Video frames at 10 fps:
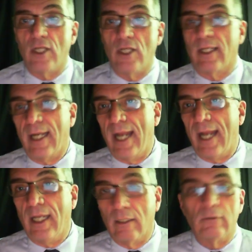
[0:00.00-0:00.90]
the
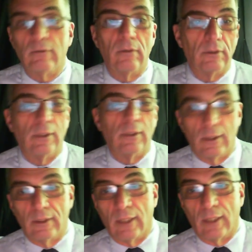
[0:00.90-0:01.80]
Canadian.
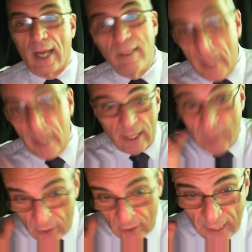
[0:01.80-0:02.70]
I admit it. I've
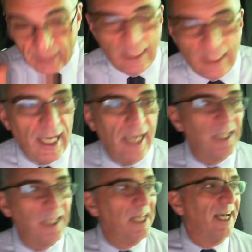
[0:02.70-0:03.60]
been looking at the Canadian.
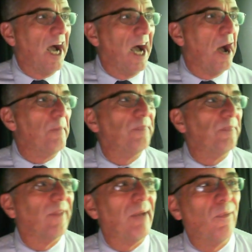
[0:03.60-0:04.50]

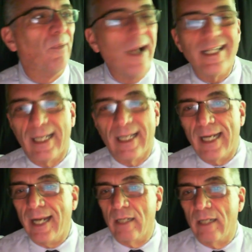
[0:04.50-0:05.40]
Um, I've been watching the
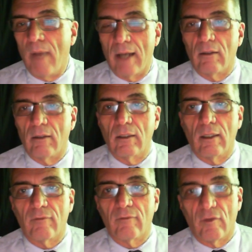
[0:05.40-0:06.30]
Canadian model
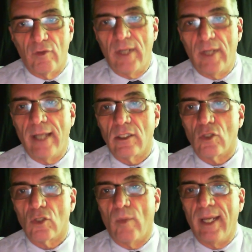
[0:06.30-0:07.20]
uh, for a few days
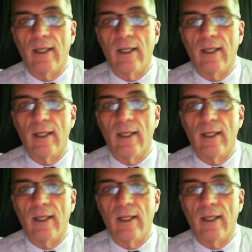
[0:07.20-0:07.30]
this week,